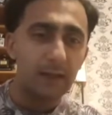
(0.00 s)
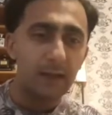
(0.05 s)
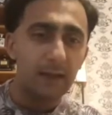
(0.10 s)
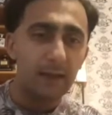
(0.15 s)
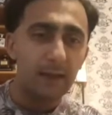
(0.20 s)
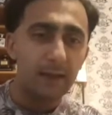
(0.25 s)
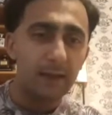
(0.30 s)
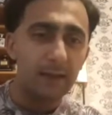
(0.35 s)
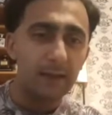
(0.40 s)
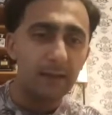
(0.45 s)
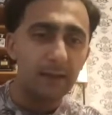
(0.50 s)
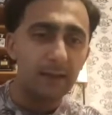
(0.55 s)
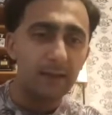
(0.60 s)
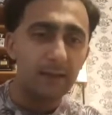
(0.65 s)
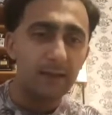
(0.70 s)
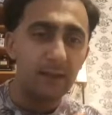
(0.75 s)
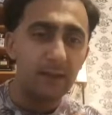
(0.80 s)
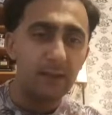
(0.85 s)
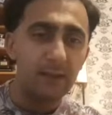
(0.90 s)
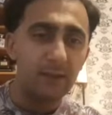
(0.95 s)
and a
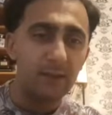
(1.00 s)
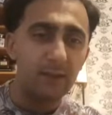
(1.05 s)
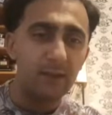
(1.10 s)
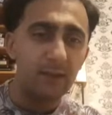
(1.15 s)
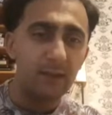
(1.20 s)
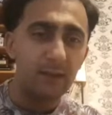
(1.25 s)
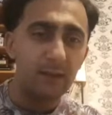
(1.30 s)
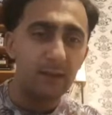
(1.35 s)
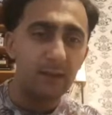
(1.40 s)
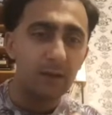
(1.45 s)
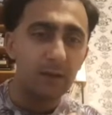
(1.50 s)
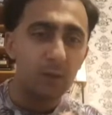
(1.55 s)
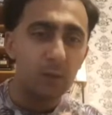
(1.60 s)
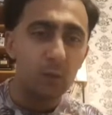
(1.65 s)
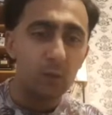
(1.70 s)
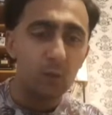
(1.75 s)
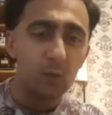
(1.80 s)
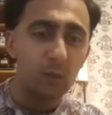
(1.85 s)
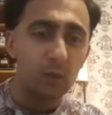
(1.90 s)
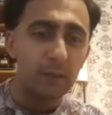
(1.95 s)
denser
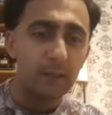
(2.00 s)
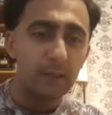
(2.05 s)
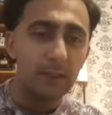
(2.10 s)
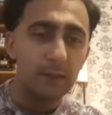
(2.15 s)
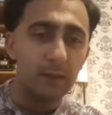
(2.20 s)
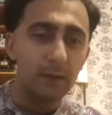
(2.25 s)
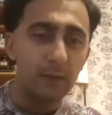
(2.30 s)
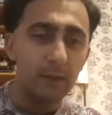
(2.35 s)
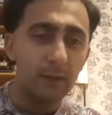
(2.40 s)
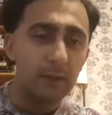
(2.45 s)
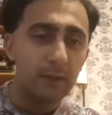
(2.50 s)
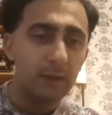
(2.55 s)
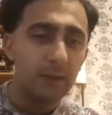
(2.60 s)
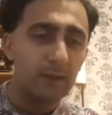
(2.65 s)
woody note